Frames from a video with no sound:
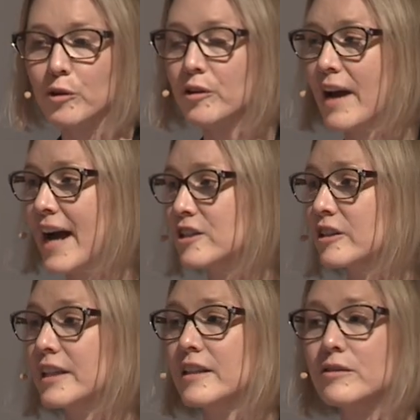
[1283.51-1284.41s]
there
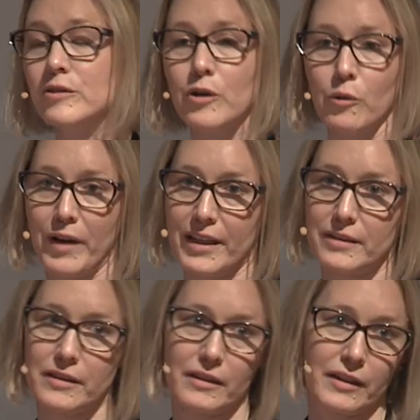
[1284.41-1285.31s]
actually is no way
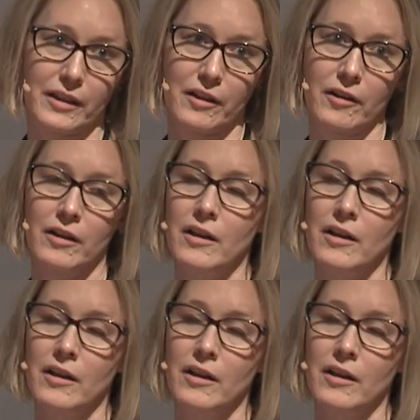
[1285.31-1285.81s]
to clear